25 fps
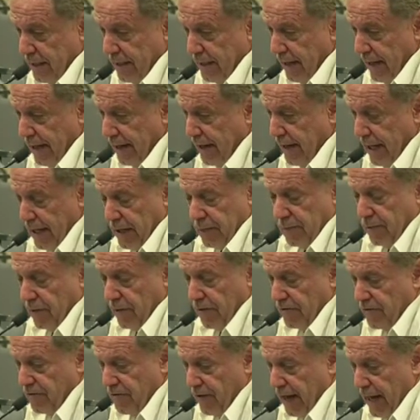an equal
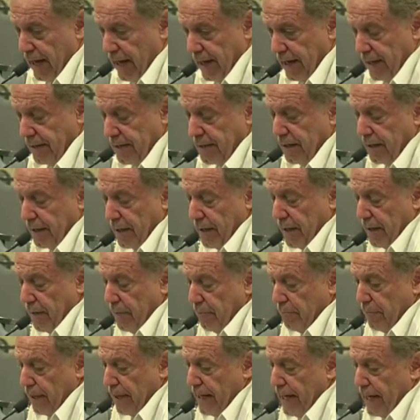Australian.
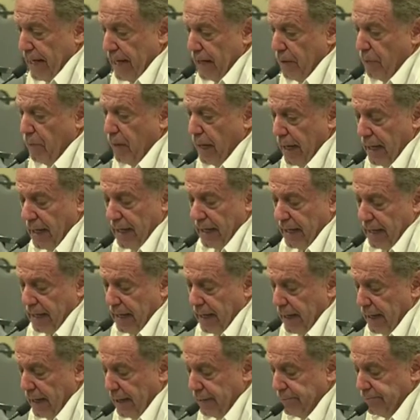But anyway,
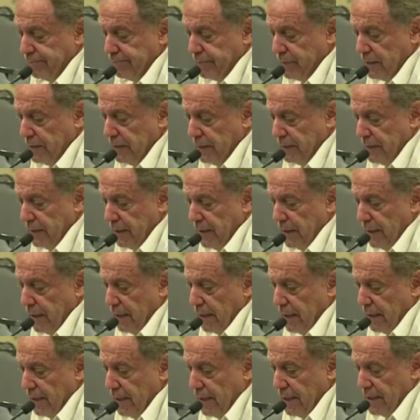
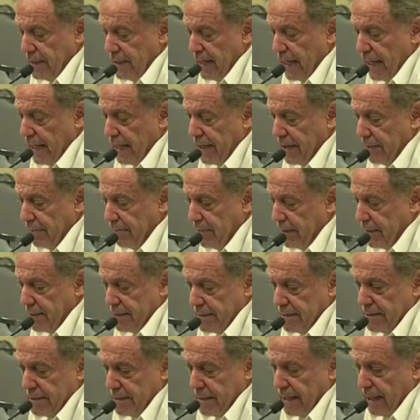these
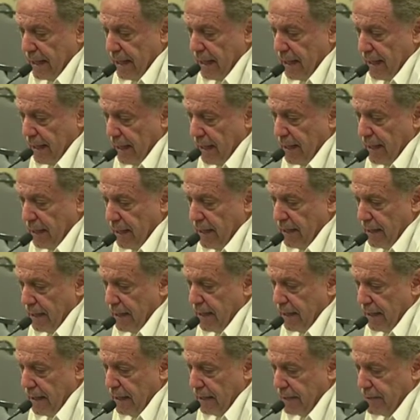arguments,
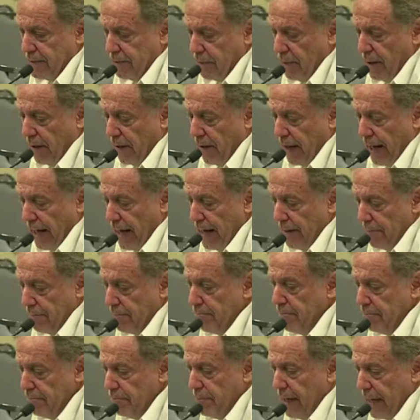it's where I
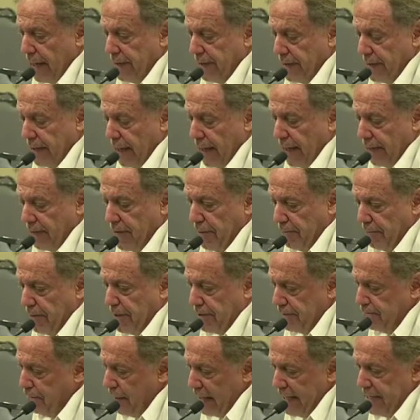am.
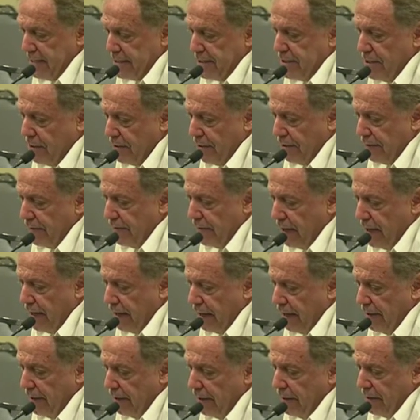It's based on,
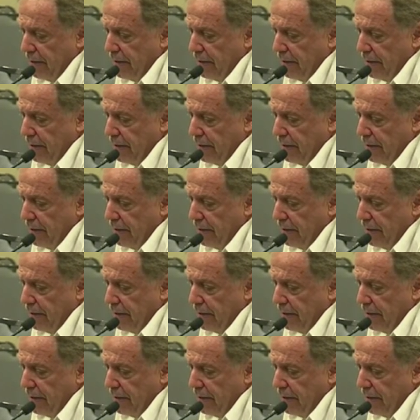well,